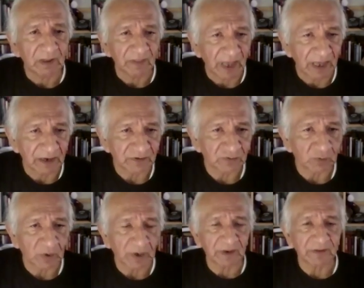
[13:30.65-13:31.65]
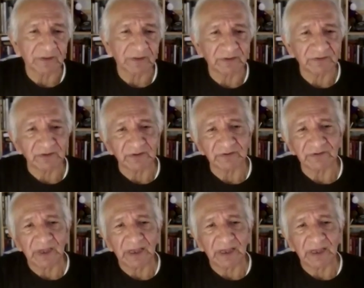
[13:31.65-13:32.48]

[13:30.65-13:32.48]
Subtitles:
that is one of the things is